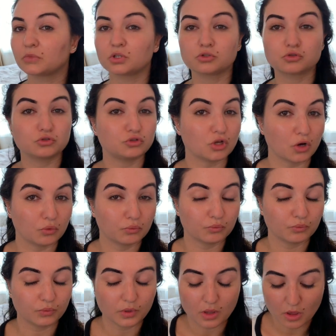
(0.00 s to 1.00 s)
So
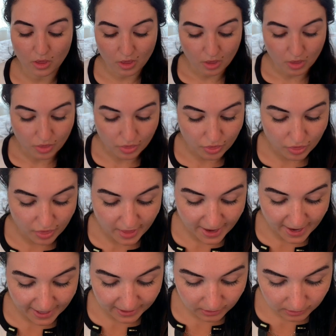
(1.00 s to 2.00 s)

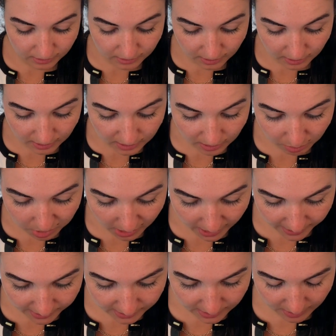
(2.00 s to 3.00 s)
that is a
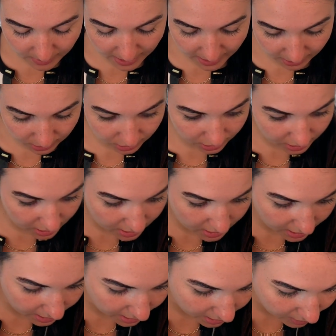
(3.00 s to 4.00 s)
plus. I'm actually
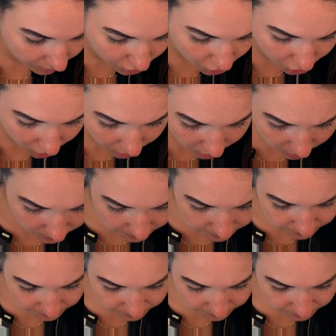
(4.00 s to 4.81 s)
kind of shook.